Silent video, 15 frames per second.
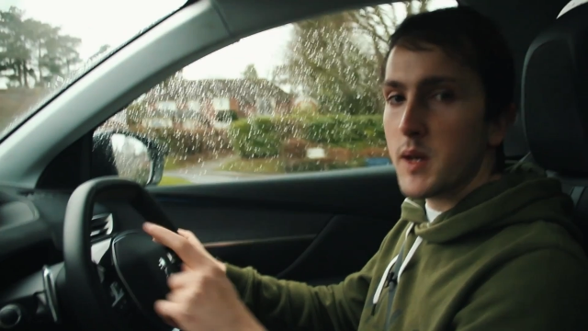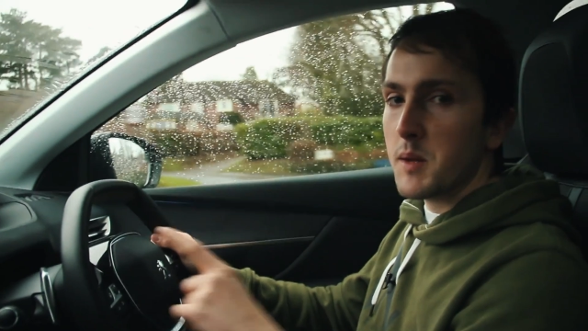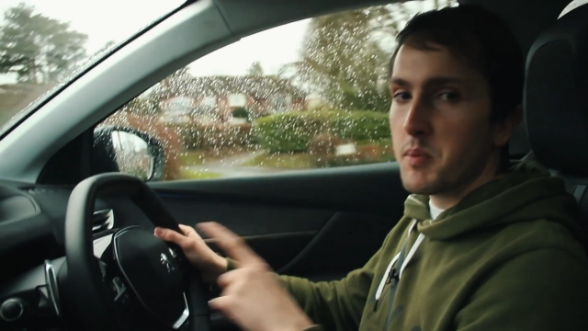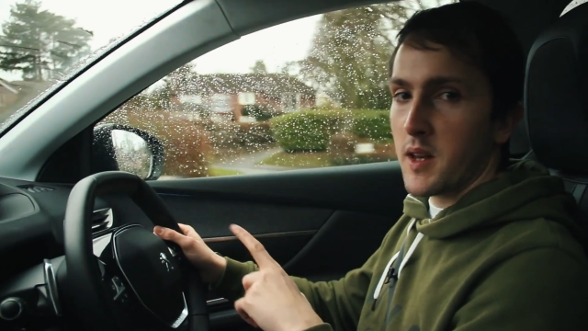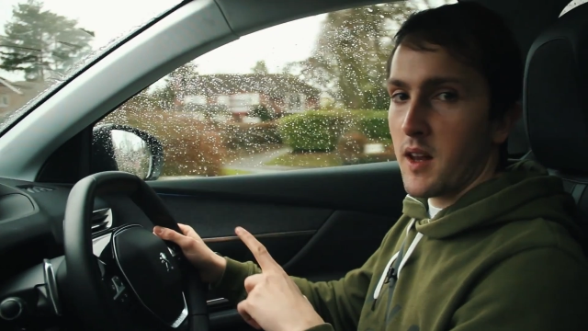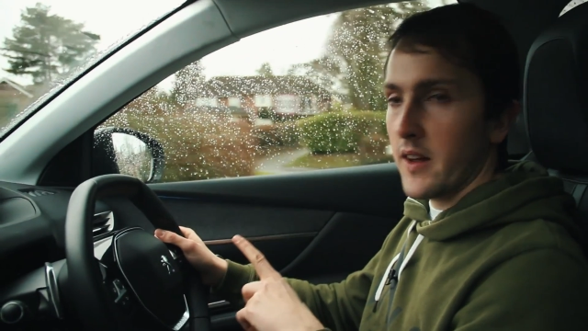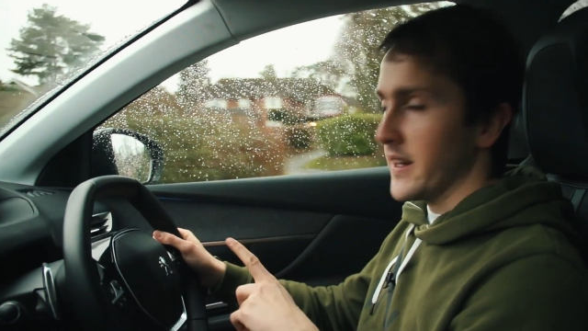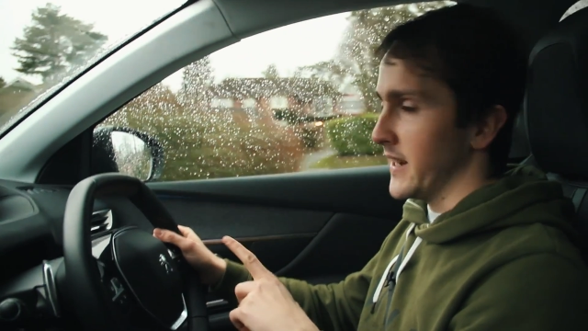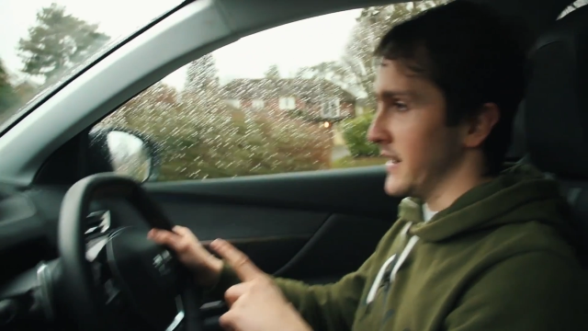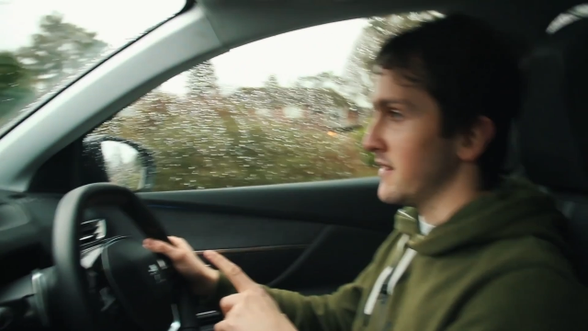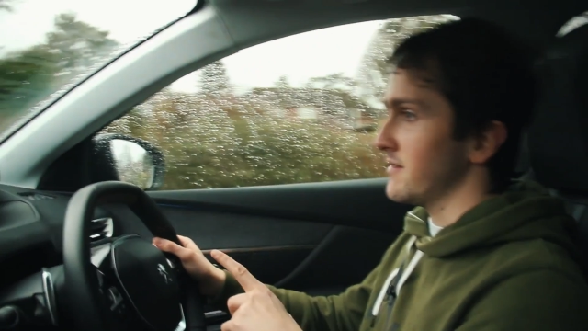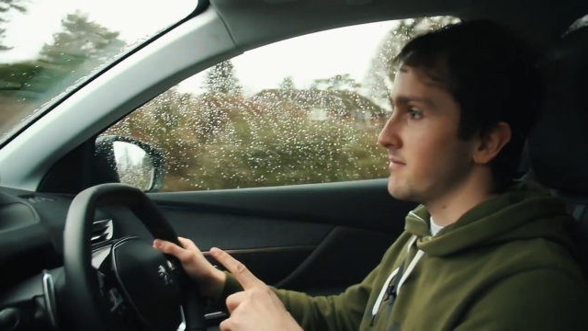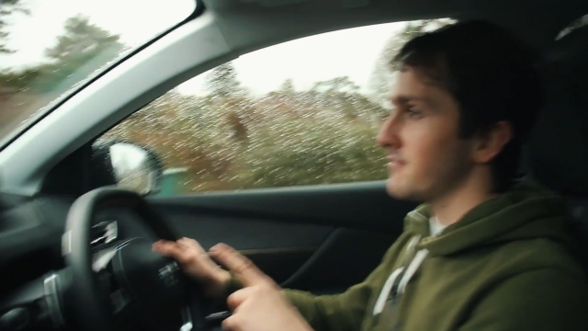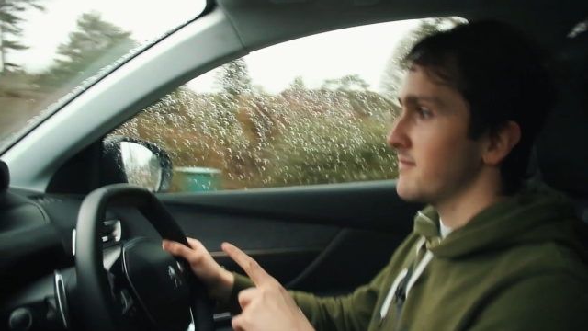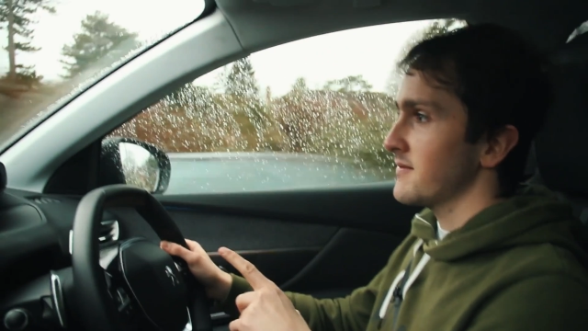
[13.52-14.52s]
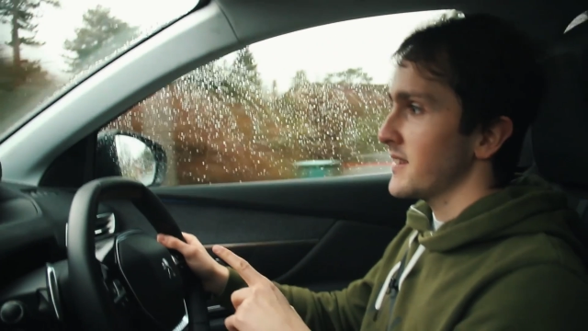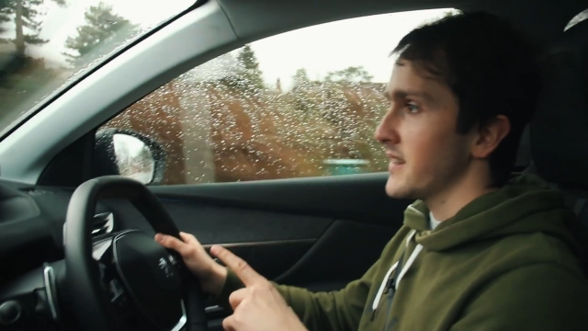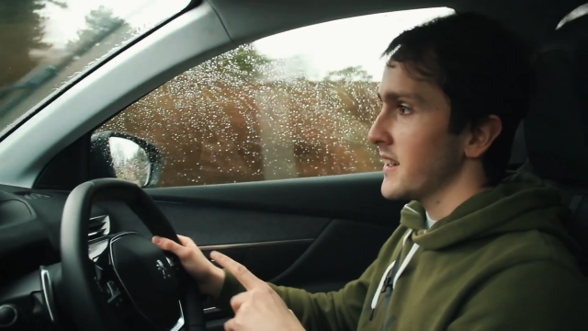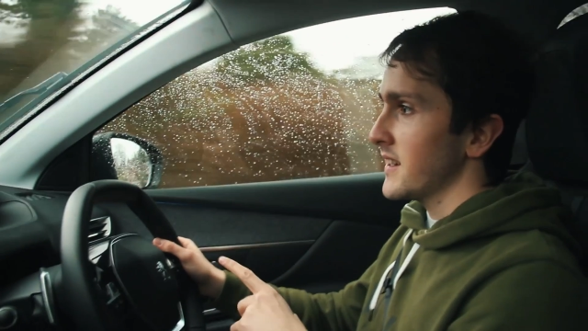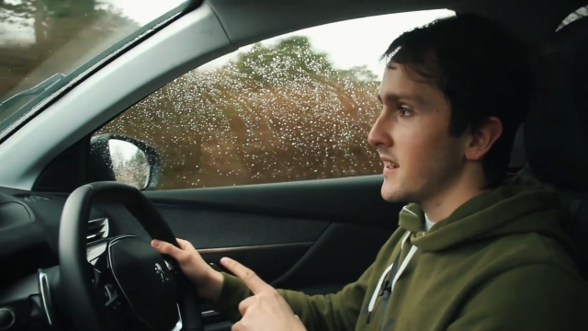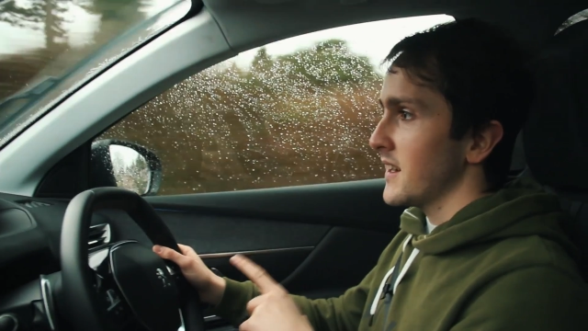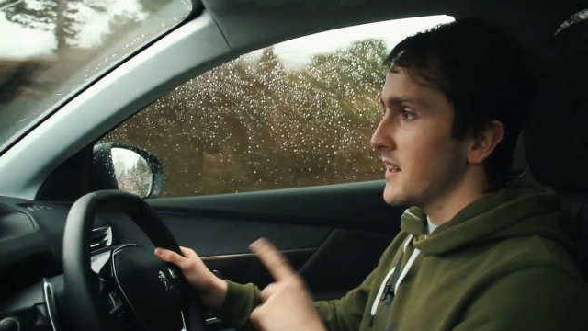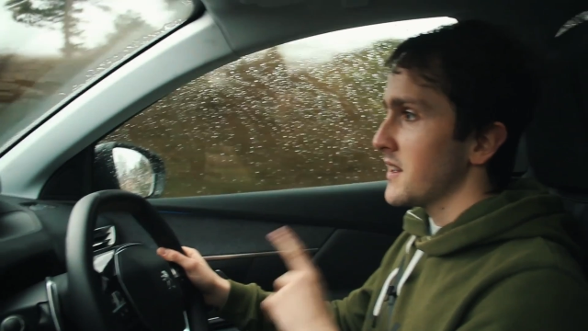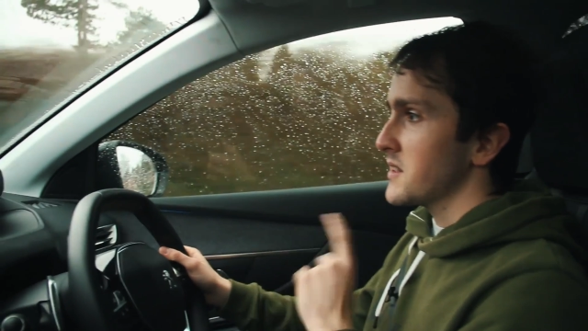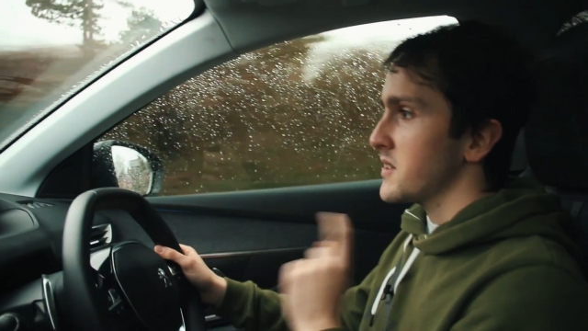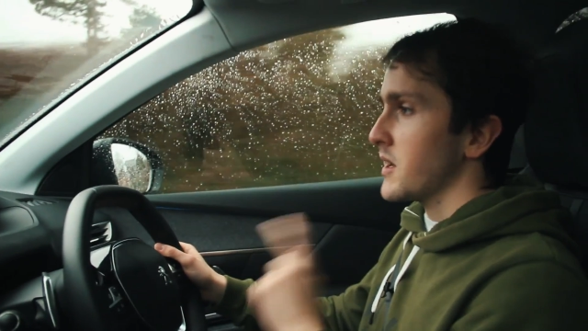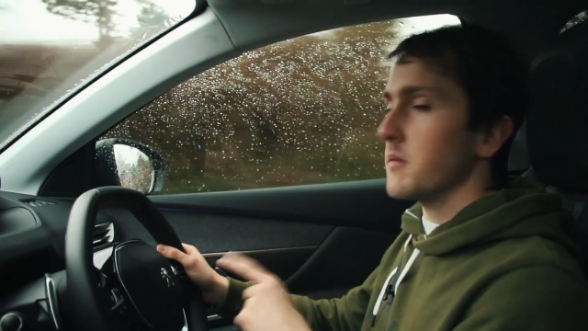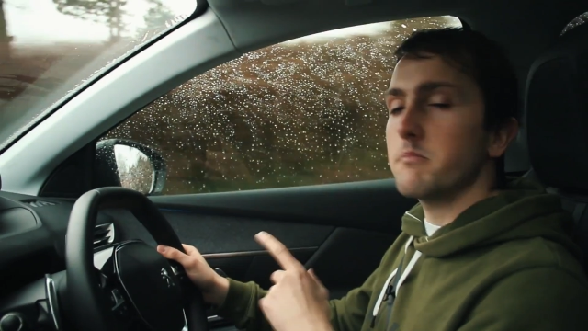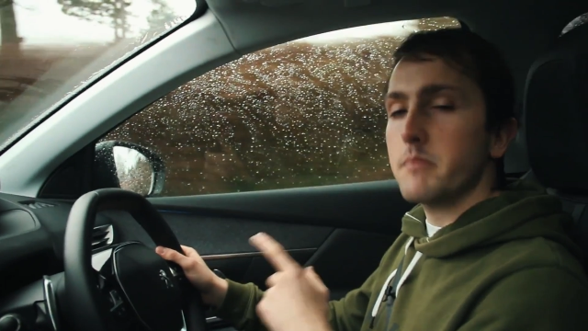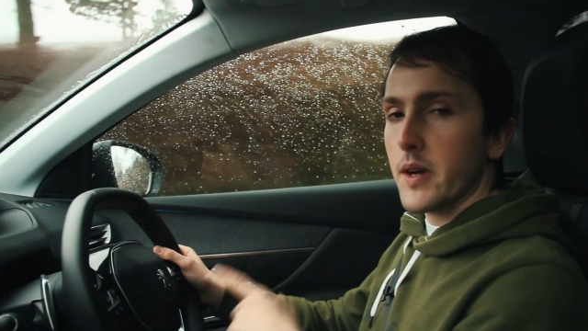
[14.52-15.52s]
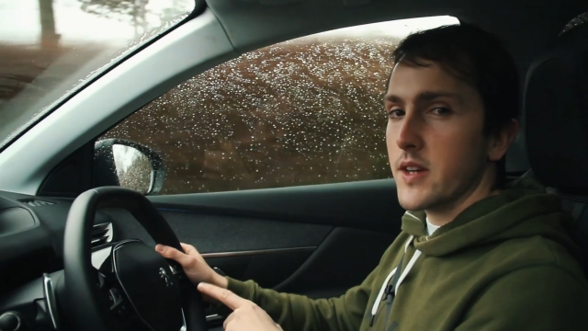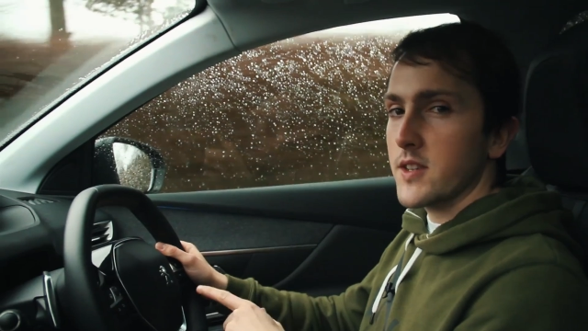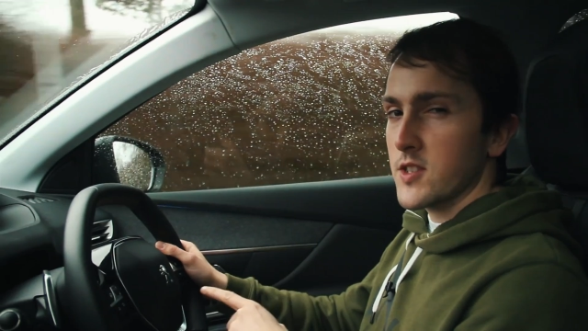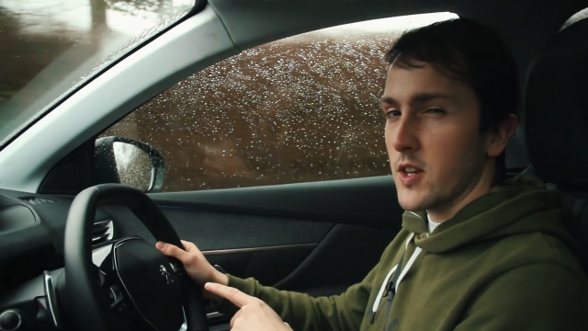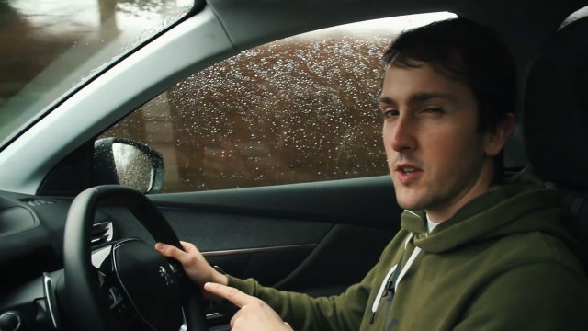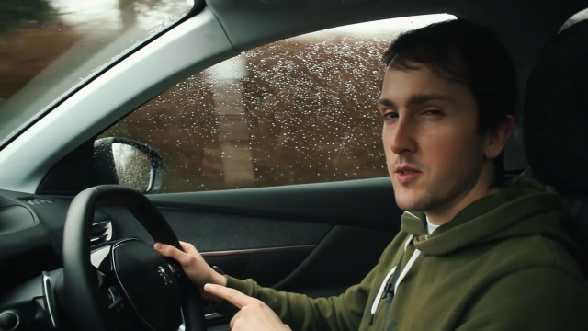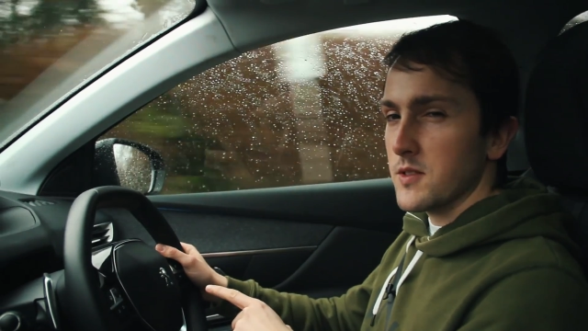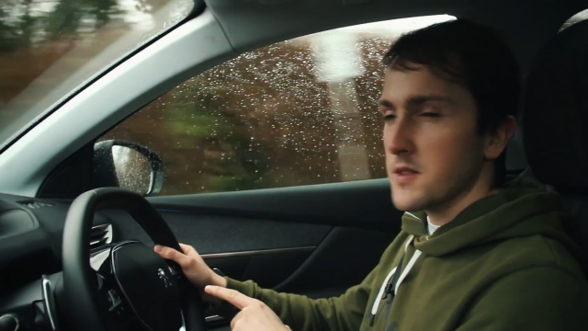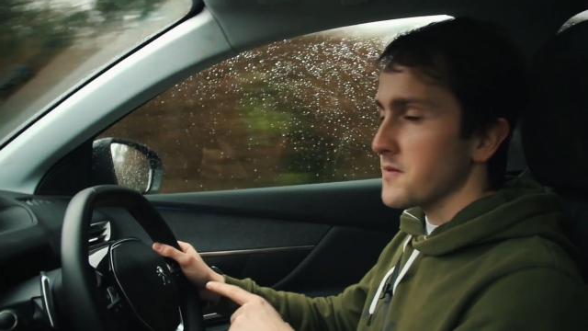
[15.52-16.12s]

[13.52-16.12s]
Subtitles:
it politely, some Peugeots